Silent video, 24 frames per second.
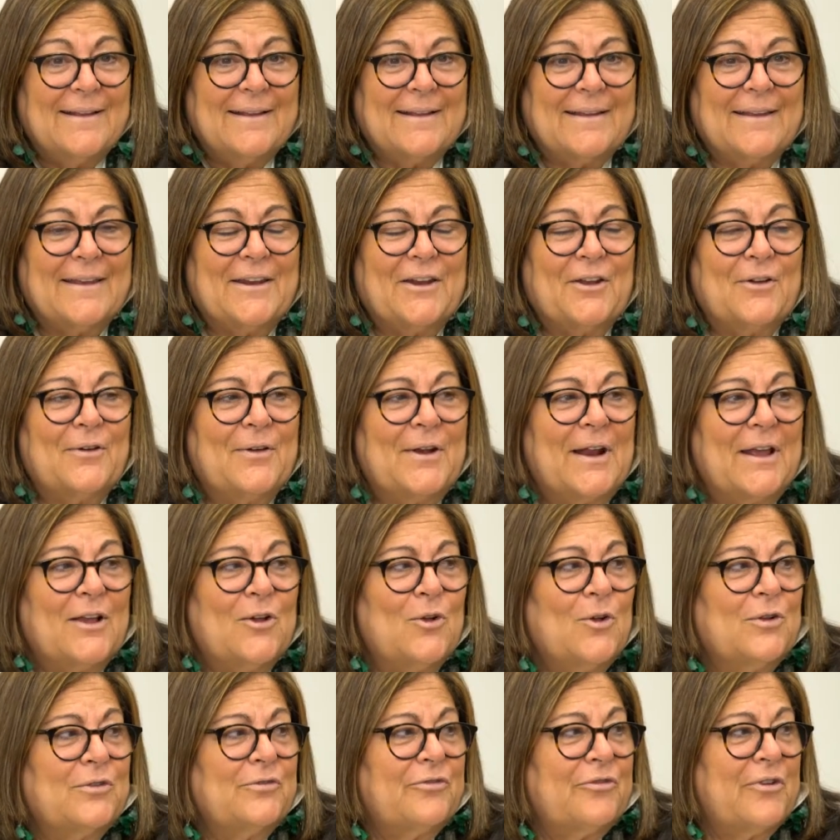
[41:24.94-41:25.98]
You know, and I
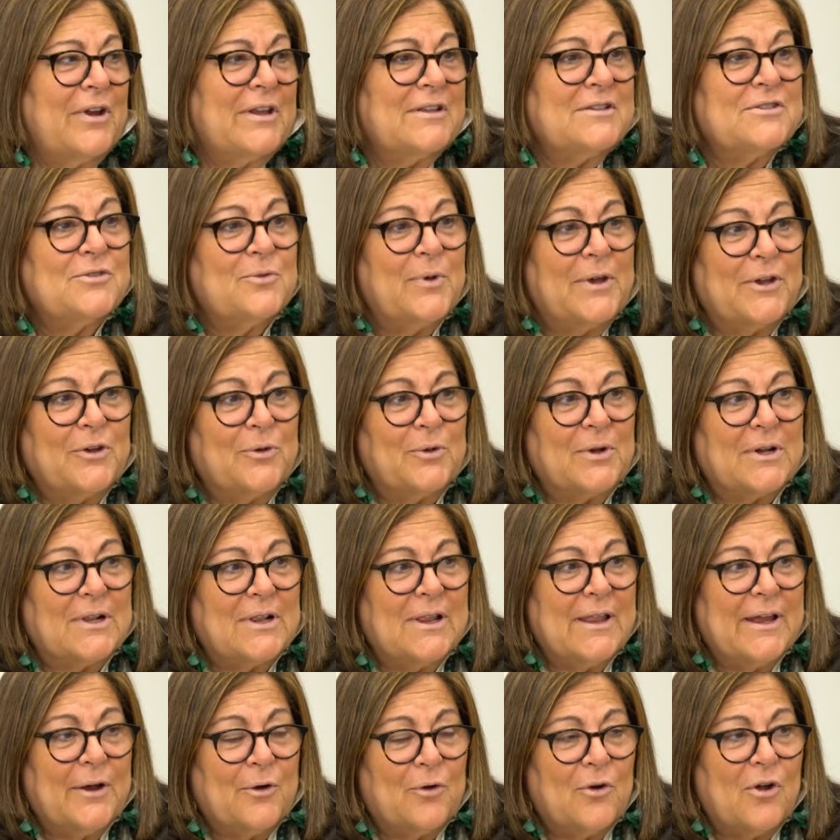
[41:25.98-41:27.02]
called friends who I knew at
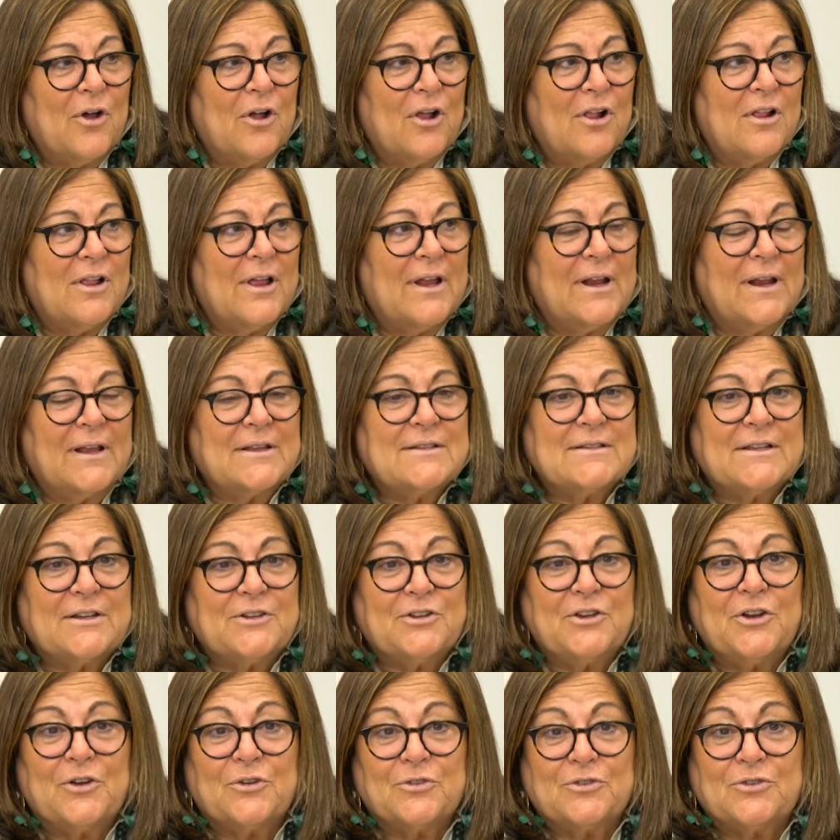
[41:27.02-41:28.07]
Clairol, and I said,
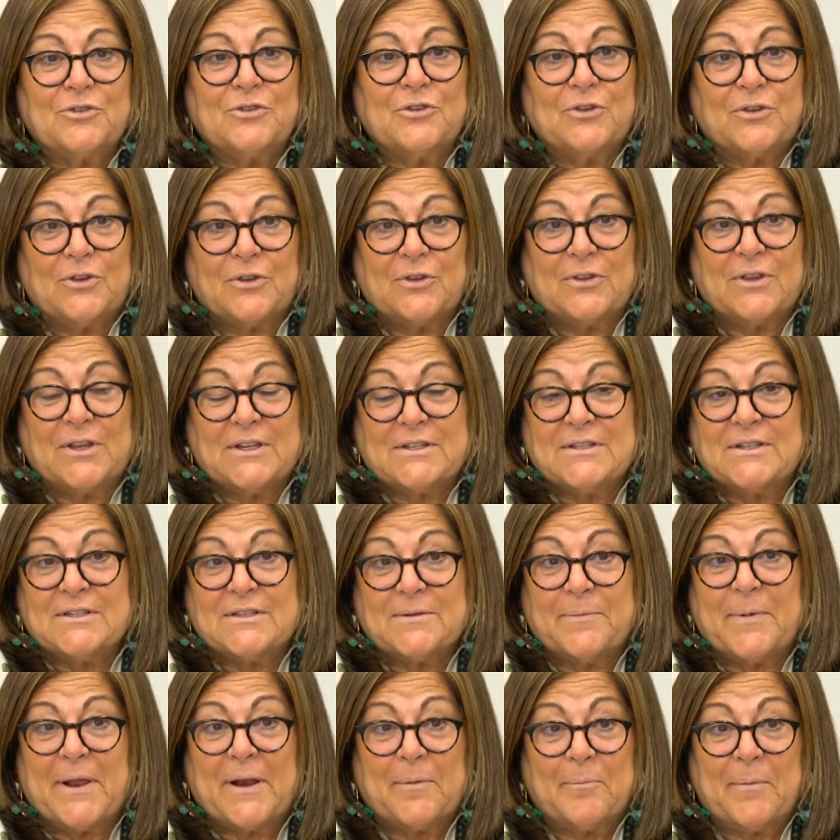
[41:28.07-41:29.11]
you know, this is
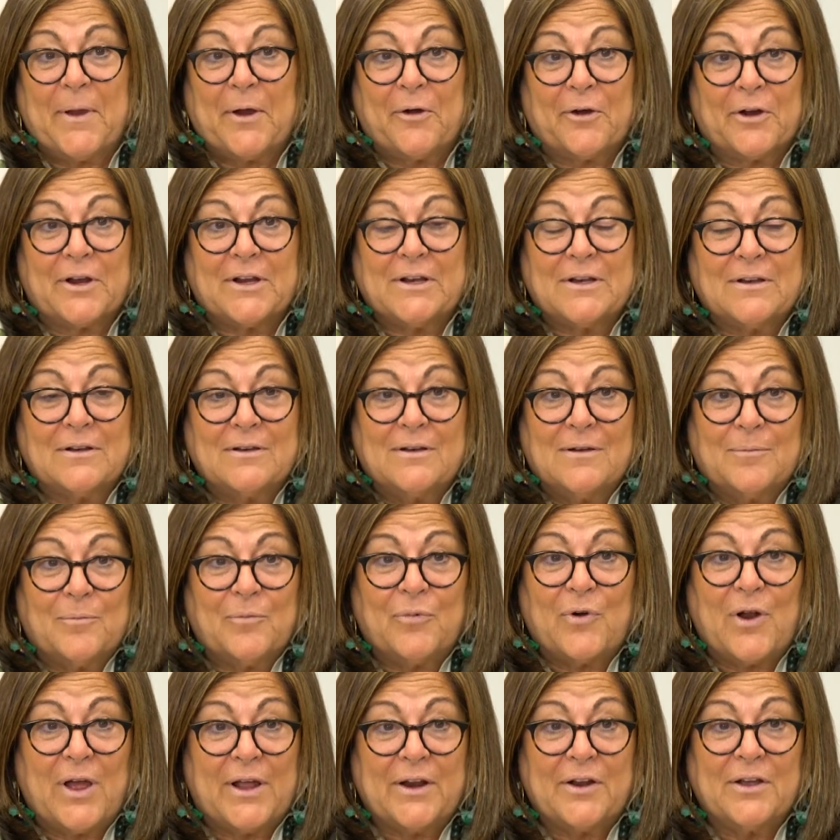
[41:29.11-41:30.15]
about American
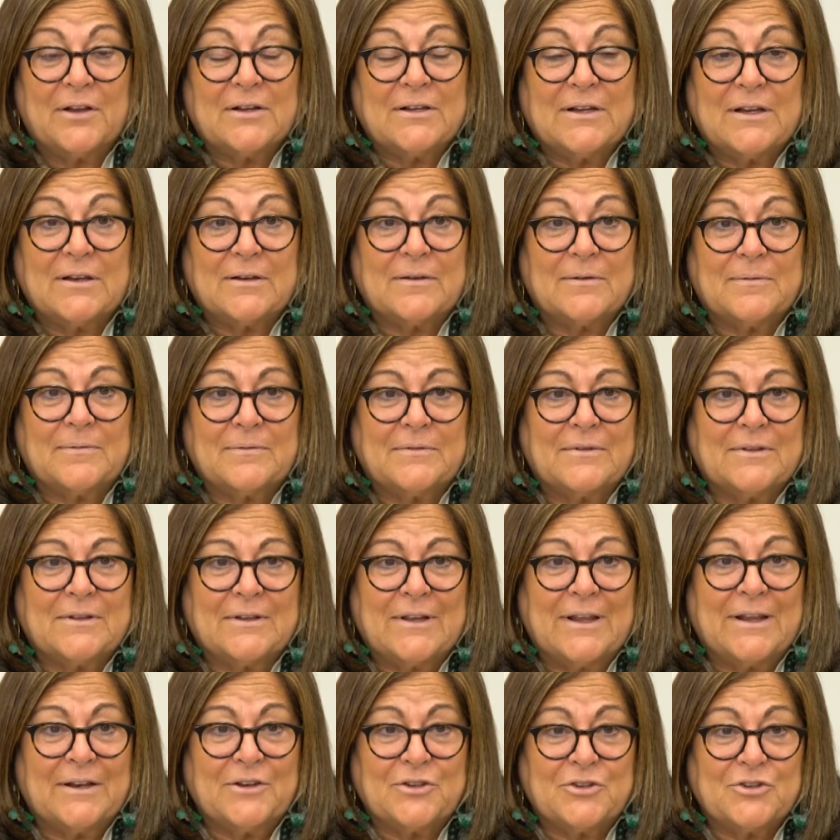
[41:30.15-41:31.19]
product and
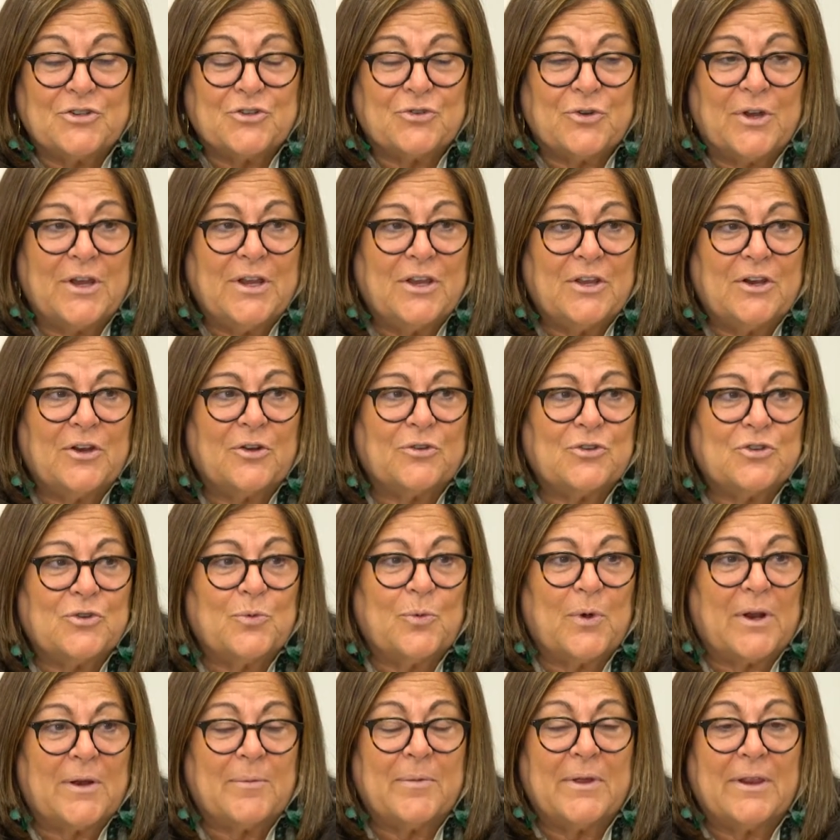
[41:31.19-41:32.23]
industry. You know, do you
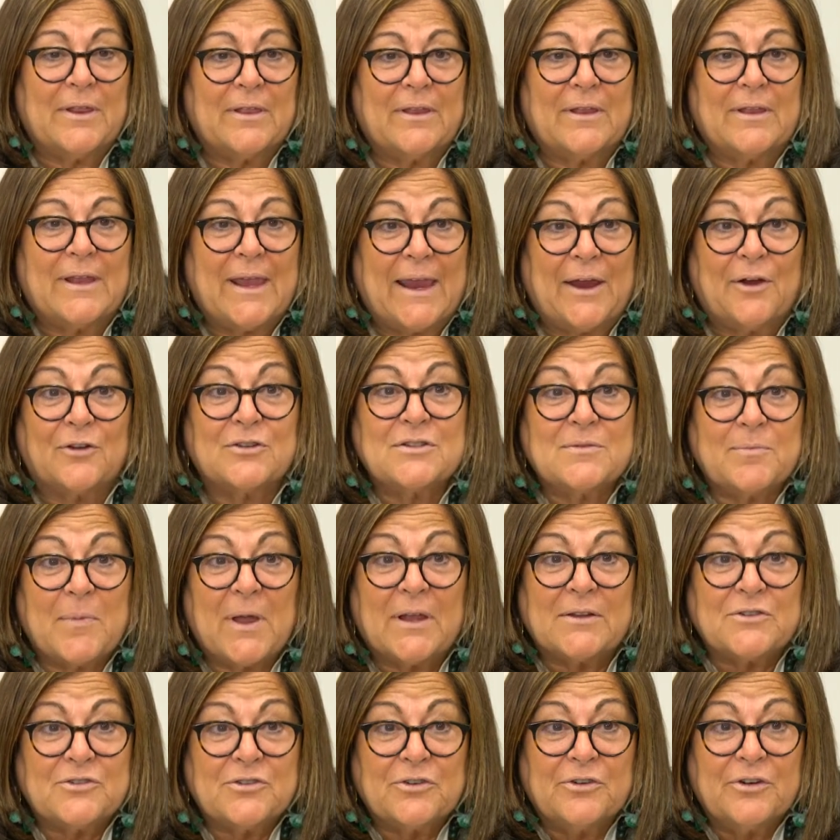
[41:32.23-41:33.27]
want to be the hair
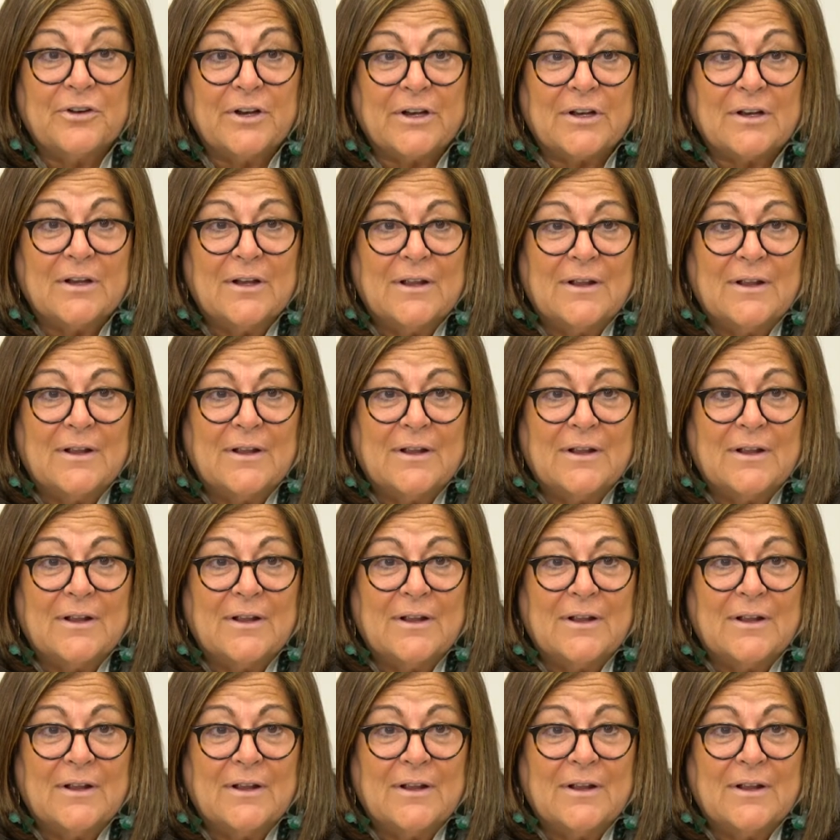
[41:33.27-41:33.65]
sponsor?